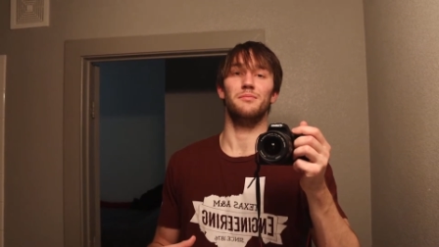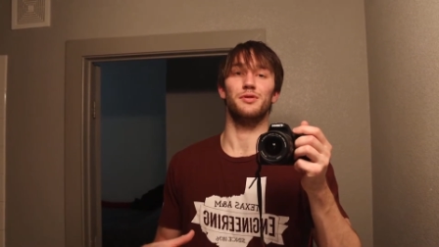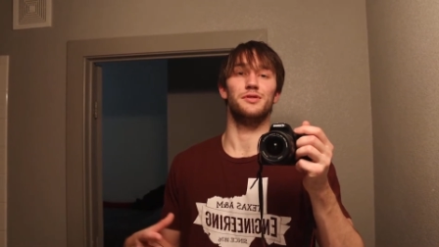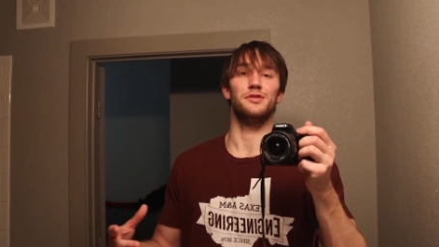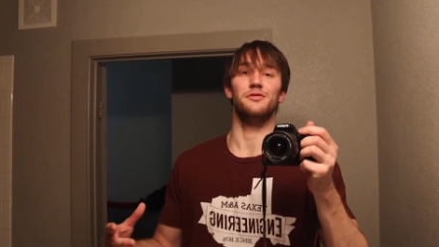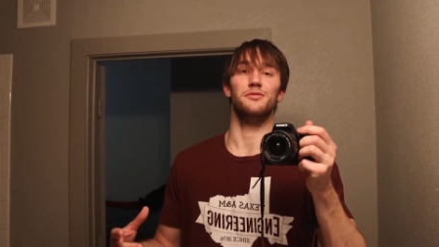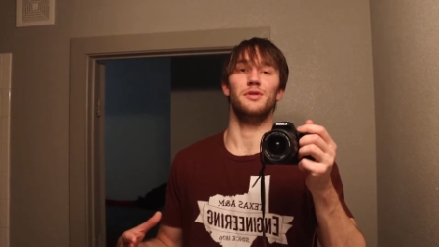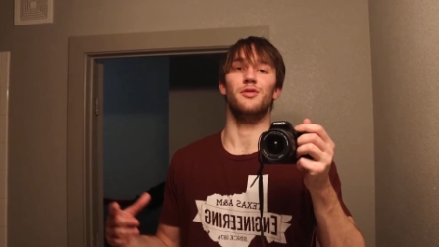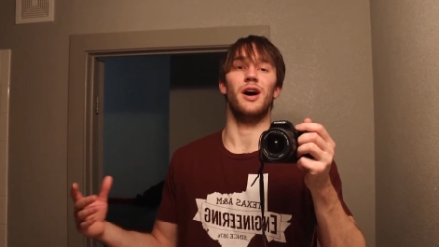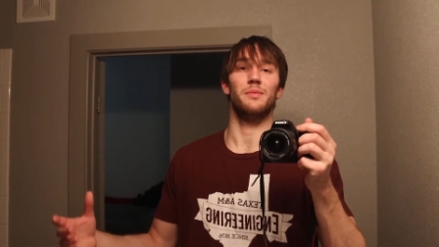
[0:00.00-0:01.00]
Pursue
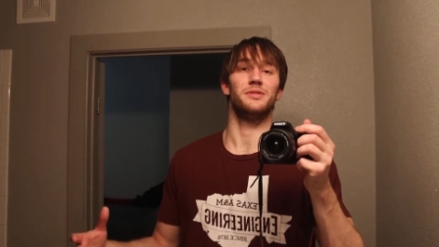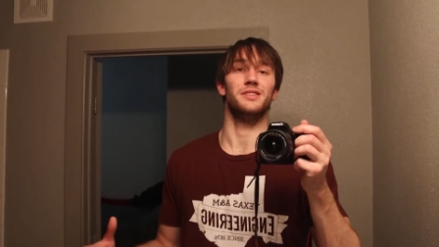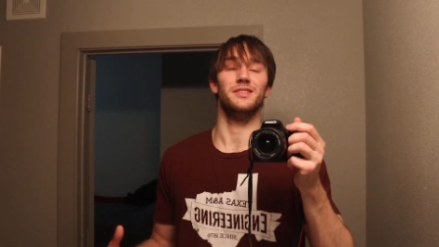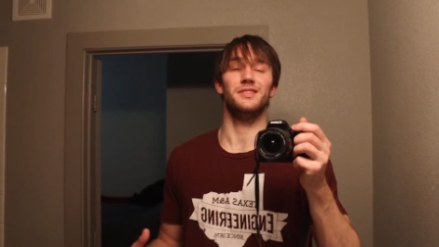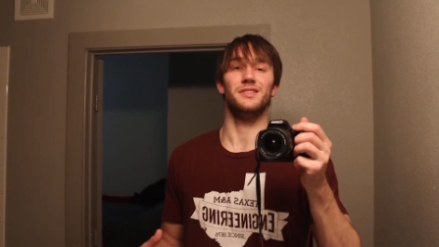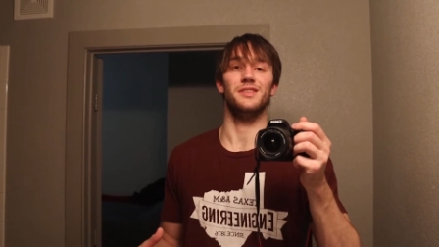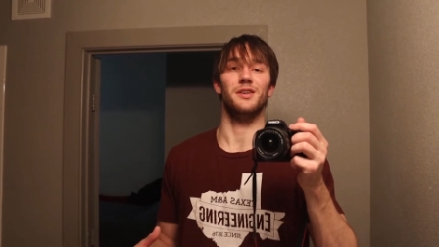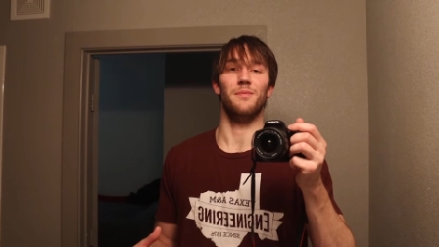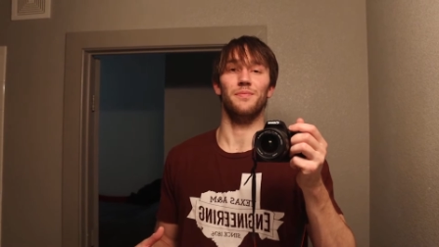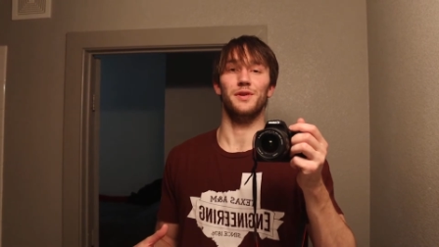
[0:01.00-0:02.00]
new options. You
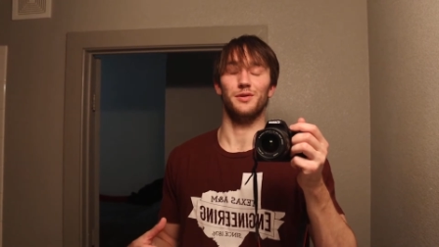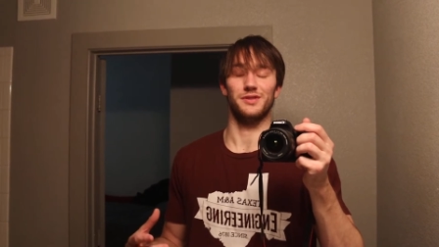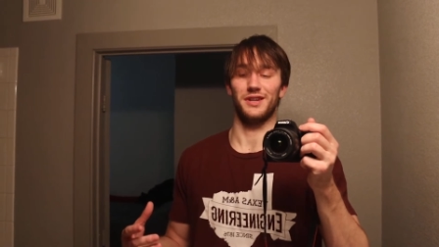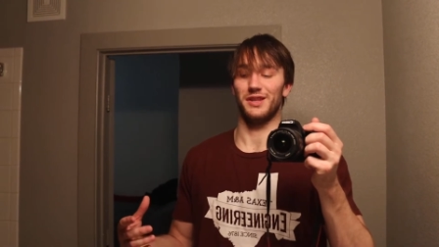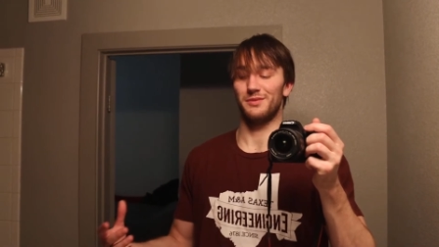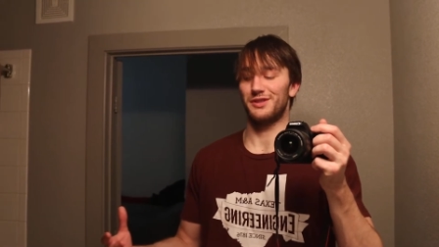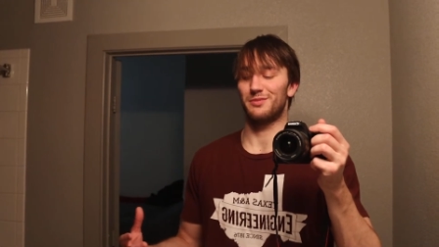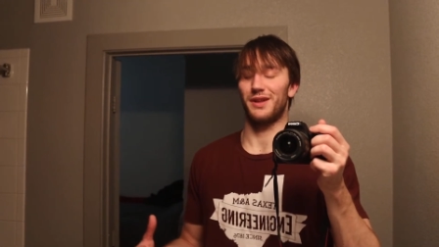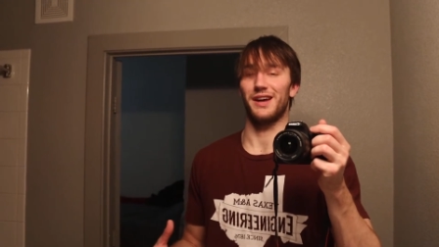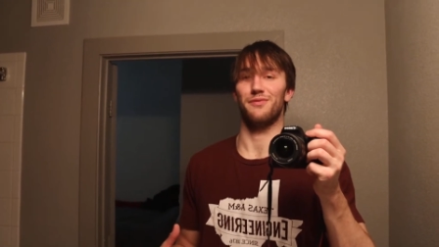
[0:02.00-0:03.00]
know, there is an unlimited
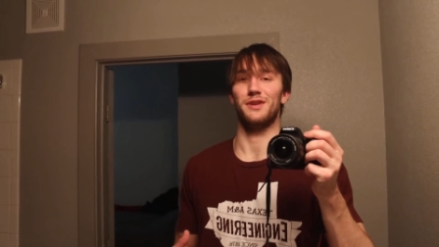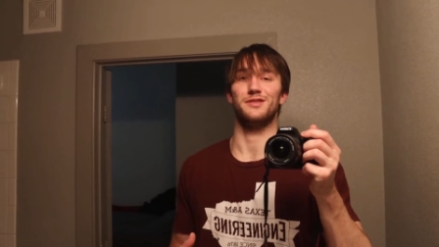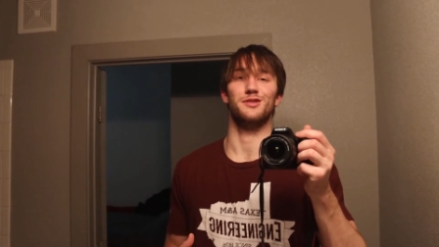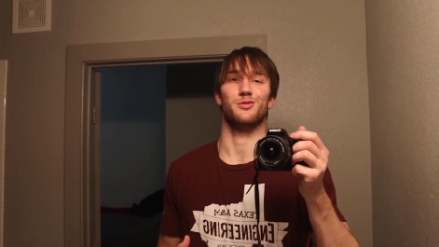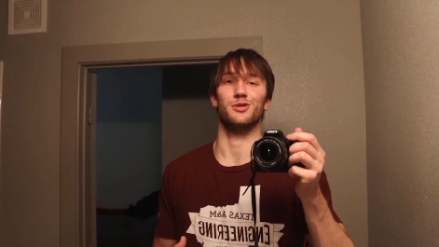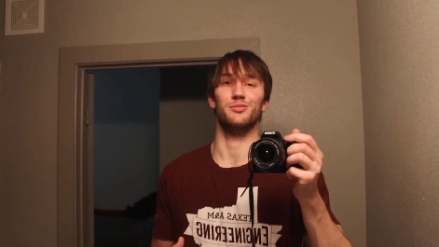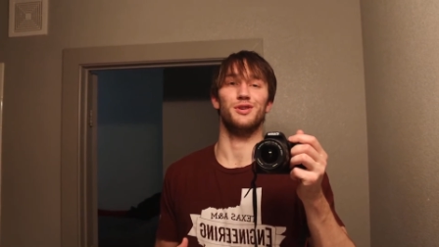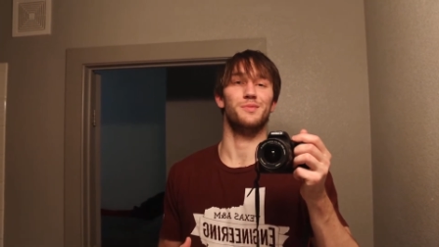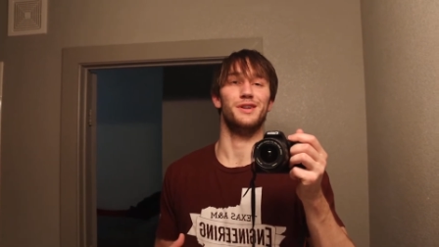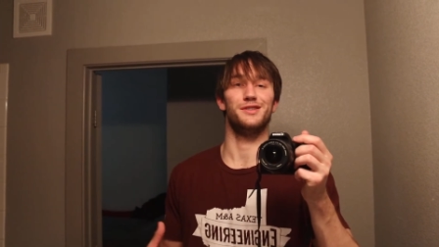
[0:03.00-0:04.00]
supply of things in the world
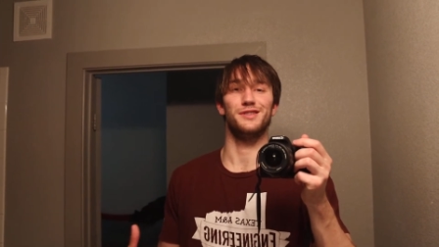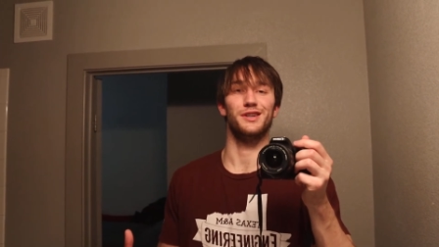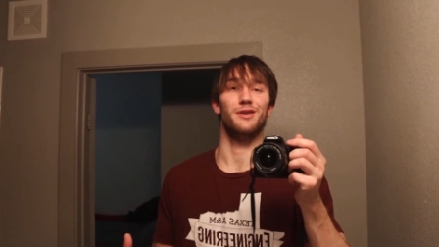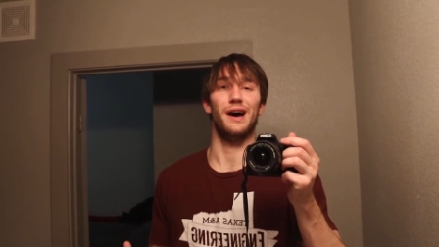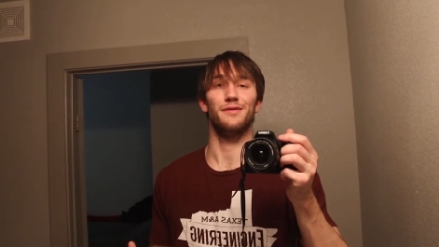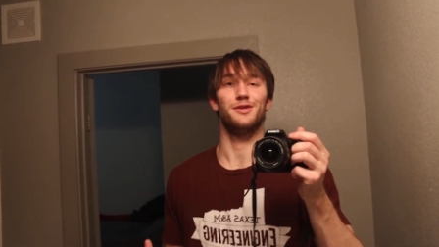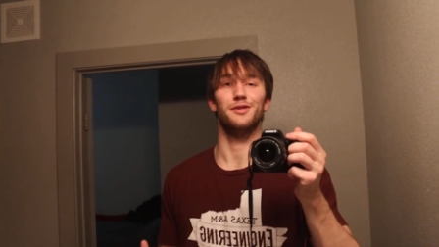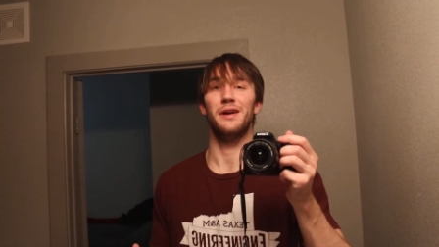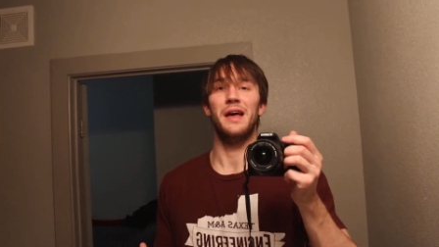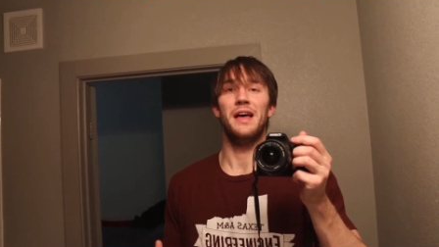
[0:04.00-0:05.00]
pretty much to go
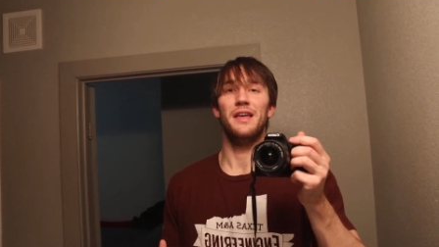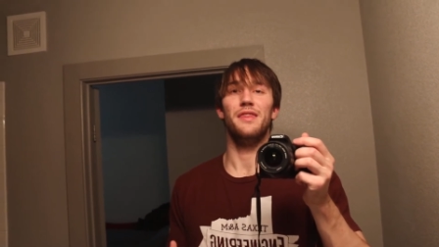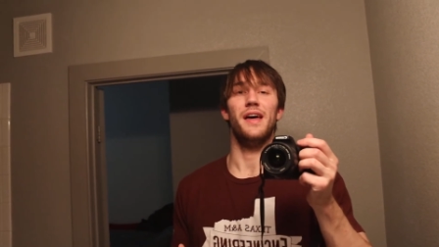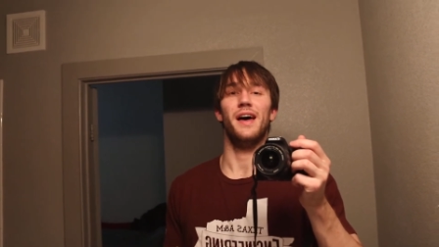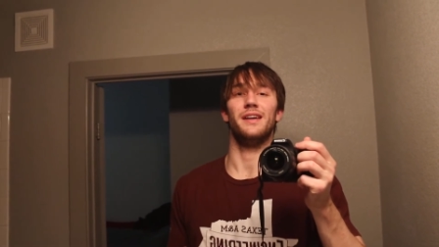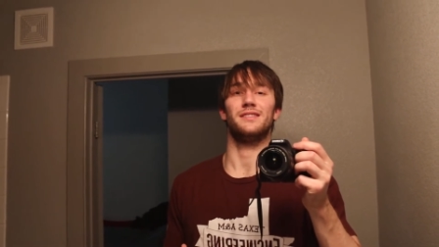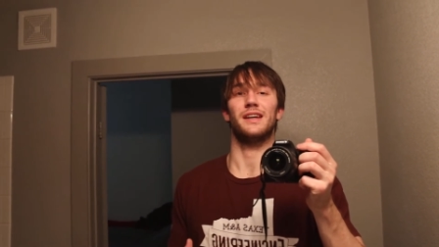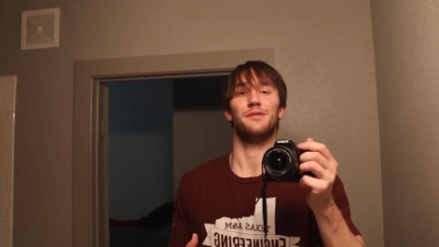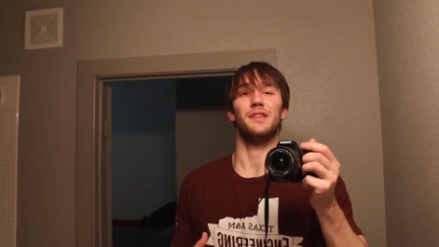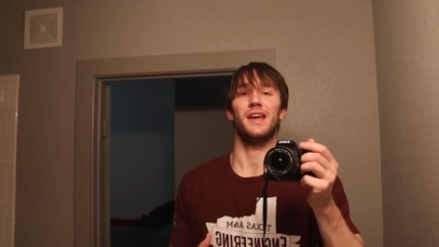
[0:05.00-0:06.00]
after, that
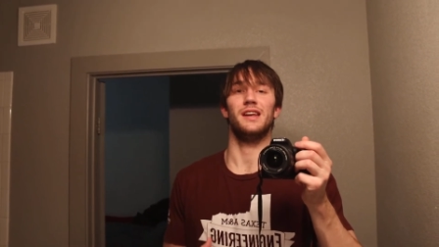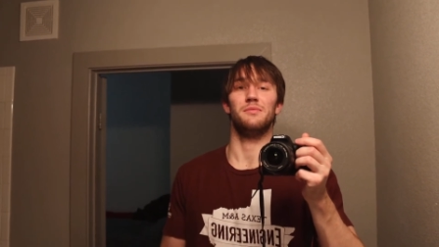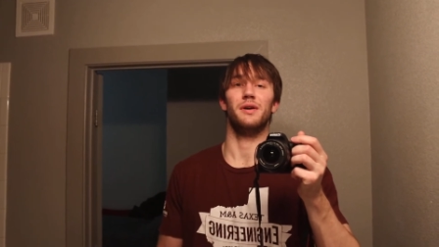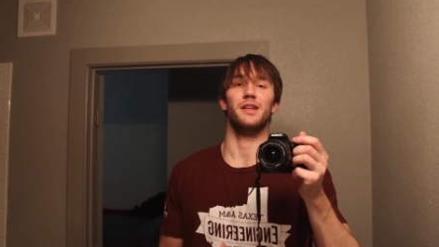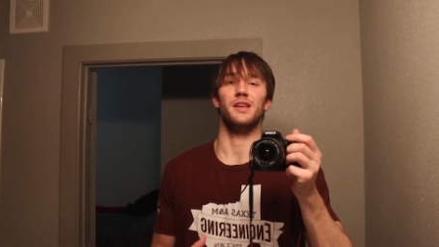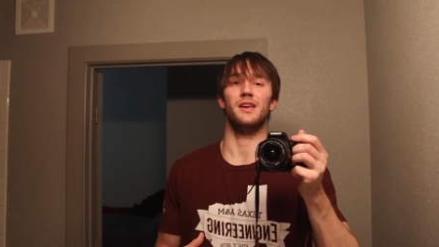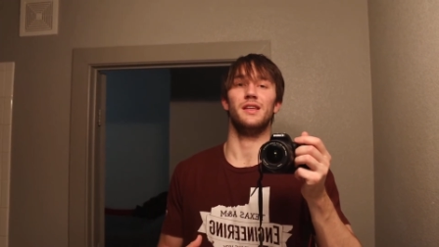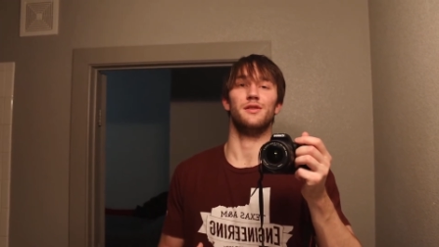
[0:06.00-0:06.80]
I don't think anybody